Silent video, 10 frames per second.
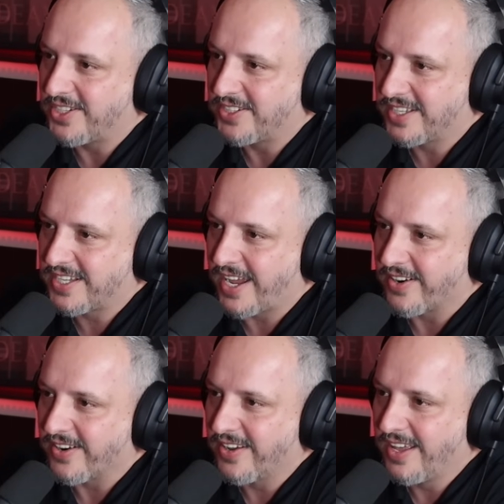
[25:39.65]
She's a
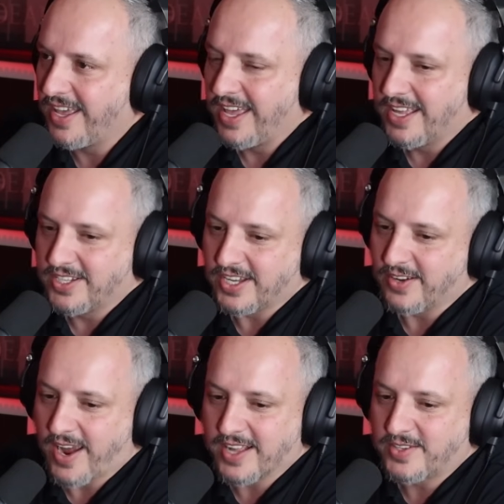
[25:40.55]
Tiger. She
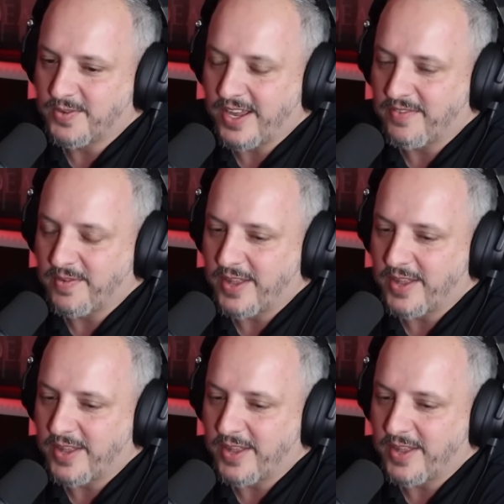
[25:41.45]
graduated from